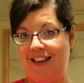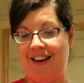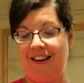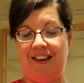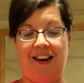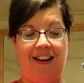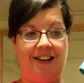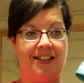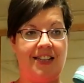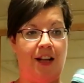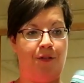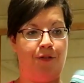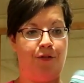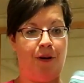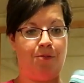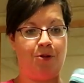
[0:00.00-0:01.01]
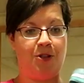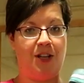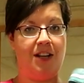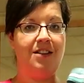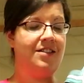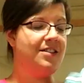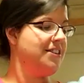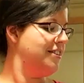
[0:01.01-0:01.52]
you gotta
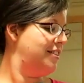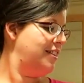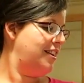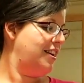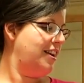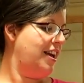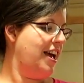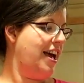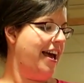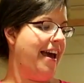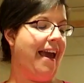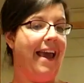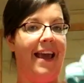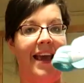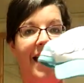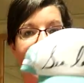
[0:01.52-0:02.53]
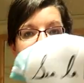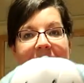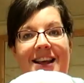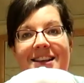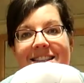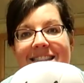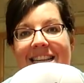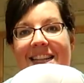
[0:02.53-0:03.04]
self-represent. And
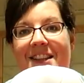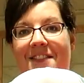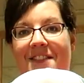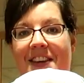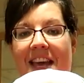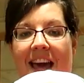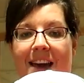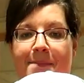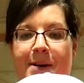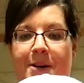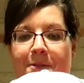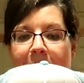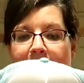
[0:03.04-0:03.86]
a Sela B hat by